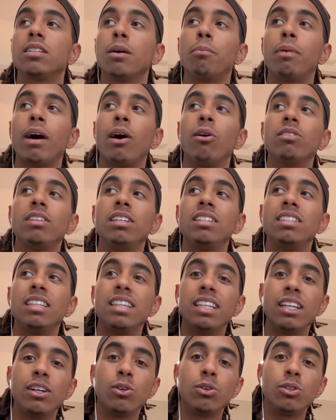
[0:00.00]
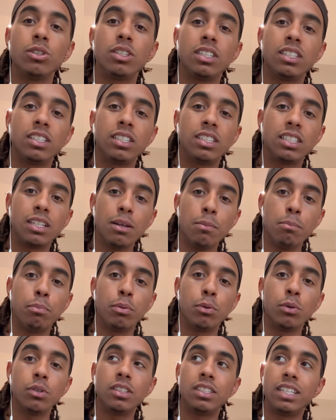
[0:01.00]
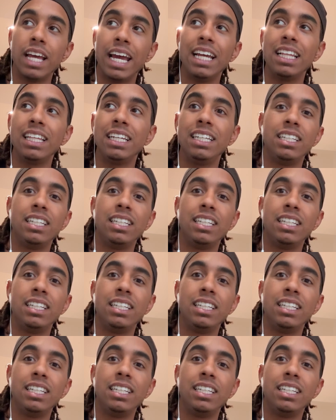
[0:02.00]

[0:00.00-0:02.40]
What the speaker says: about these little simple daily